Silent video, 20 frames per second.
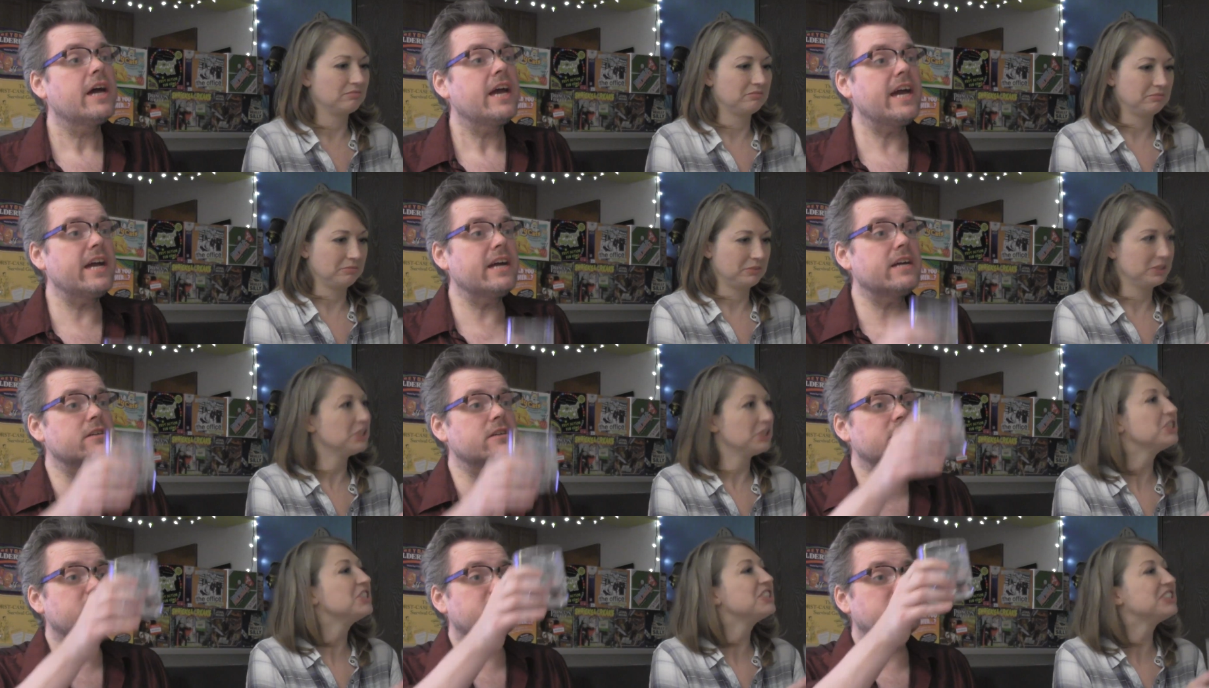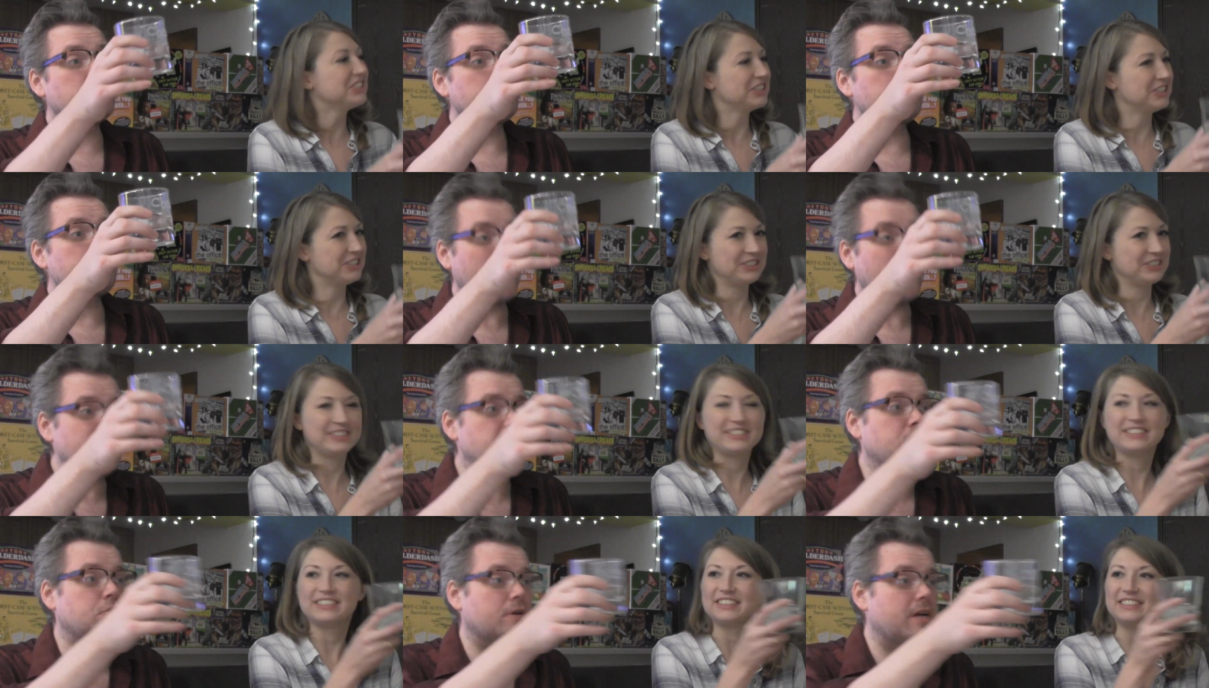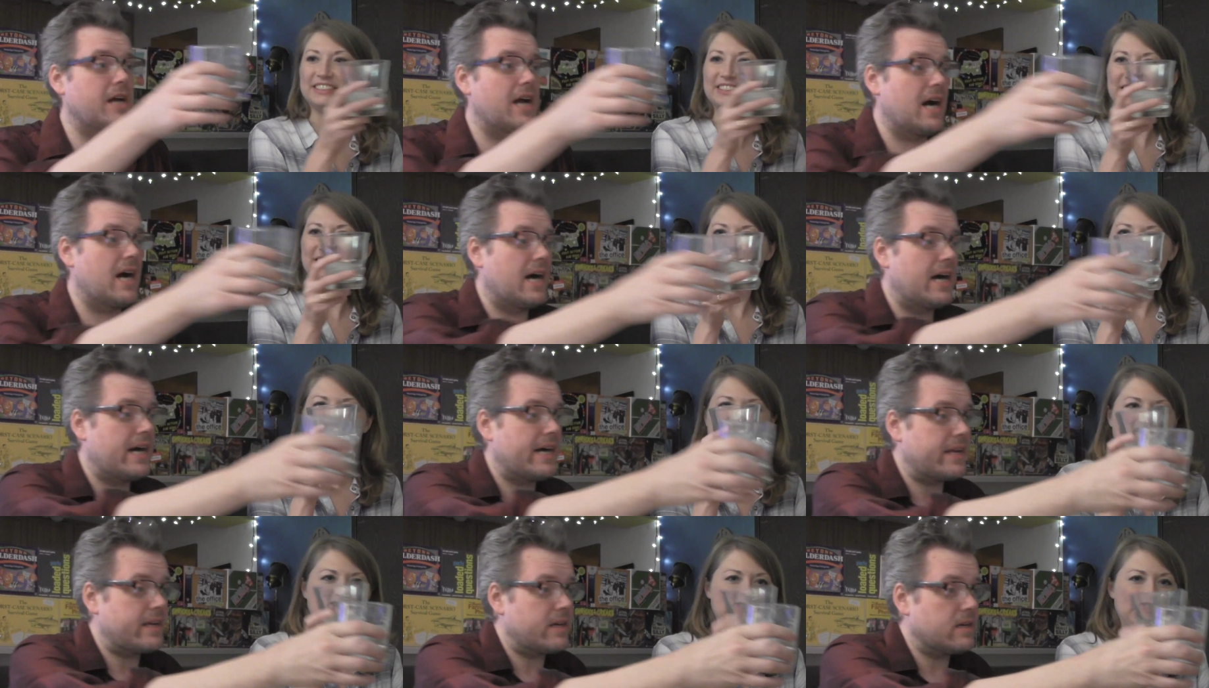Speaker 1: Here's to
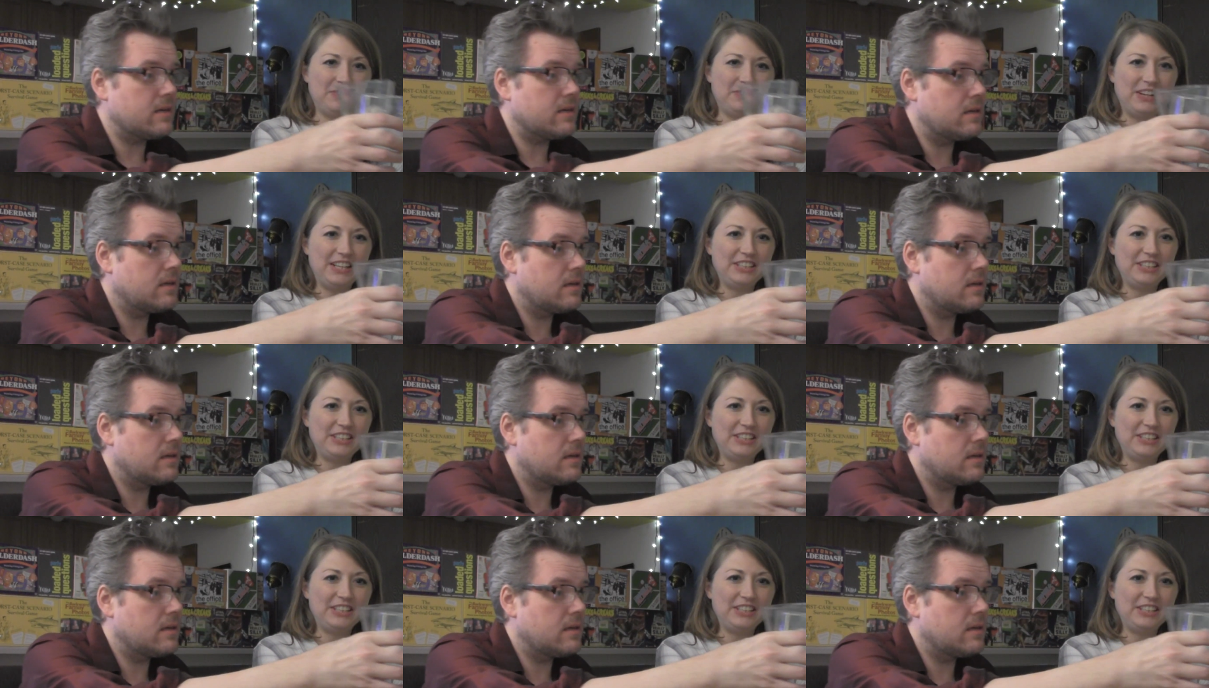Patreon. Oh,